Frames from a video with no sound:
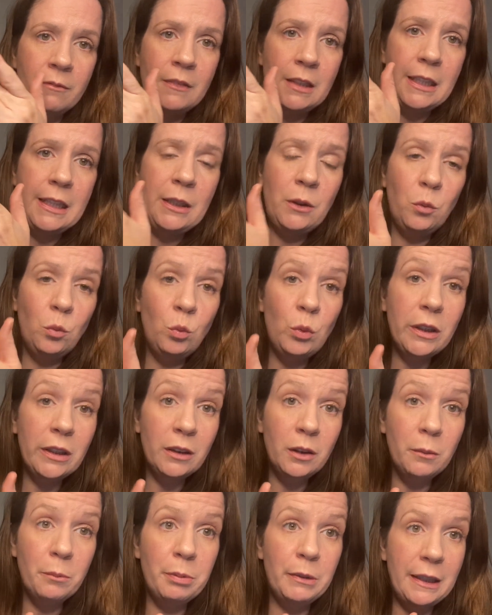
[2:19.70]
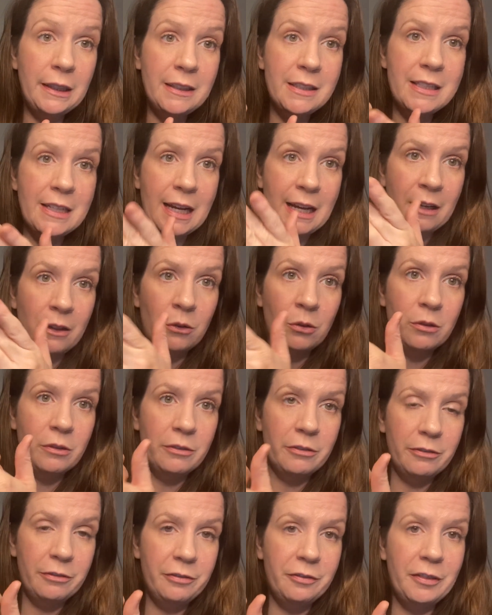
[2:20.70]
it will blend out
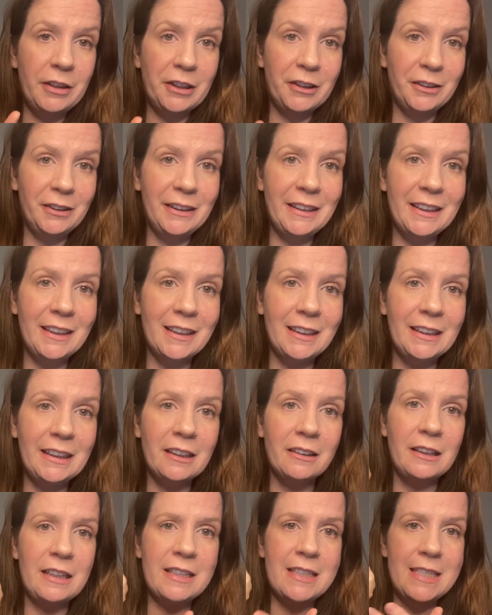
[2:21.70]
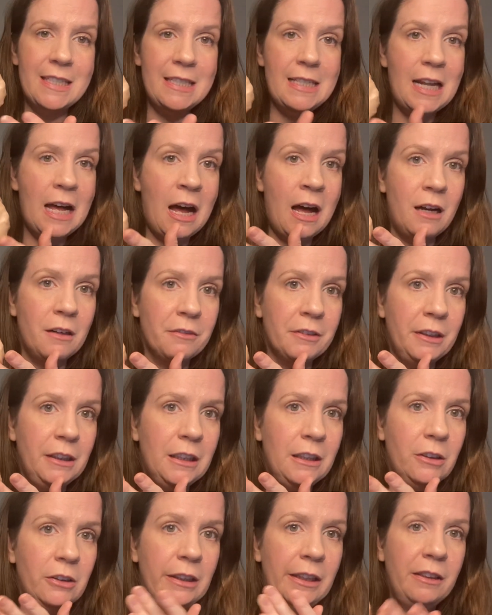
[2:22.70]
fairly clear. It's not really
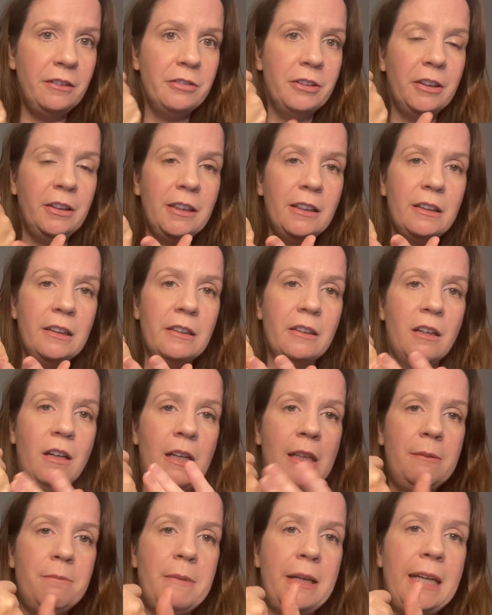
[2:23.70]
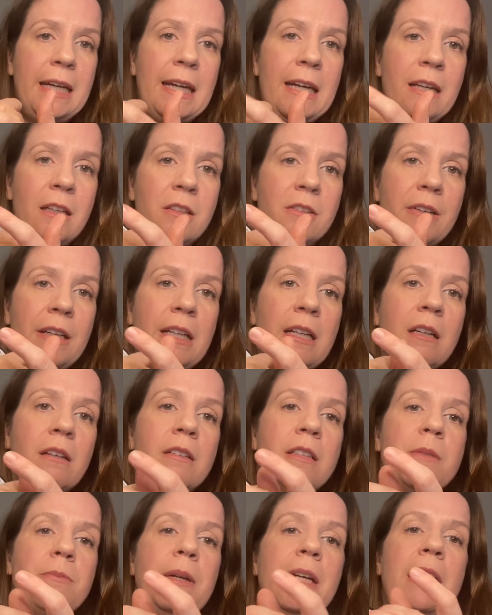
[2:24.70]
looking fairly clear on my hand right now
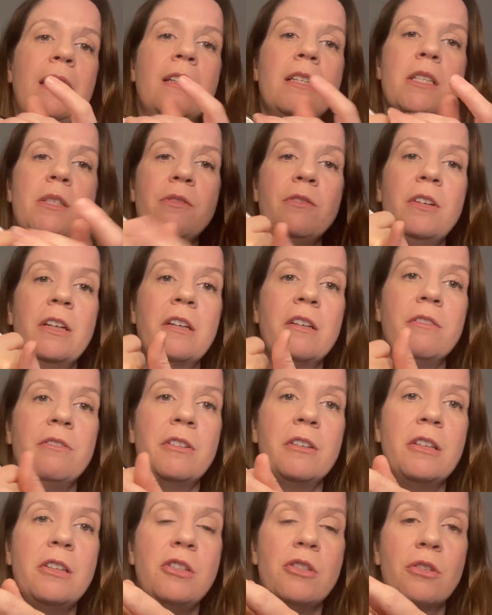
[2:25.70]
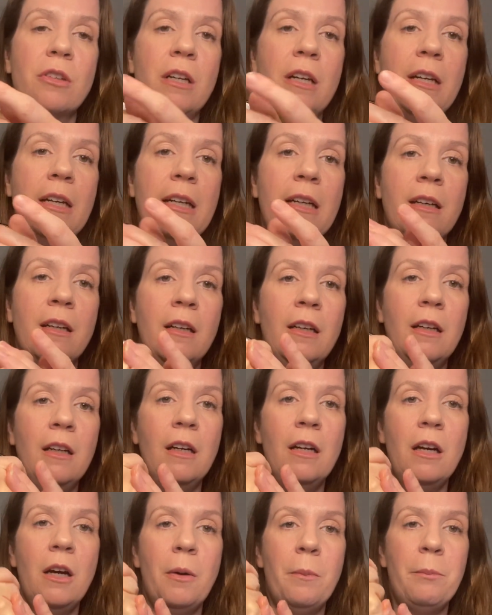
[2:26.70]
because my hand is very, very dry.
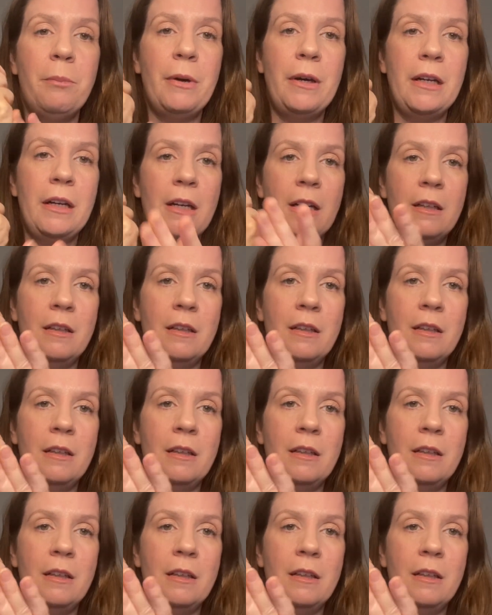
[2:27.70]
But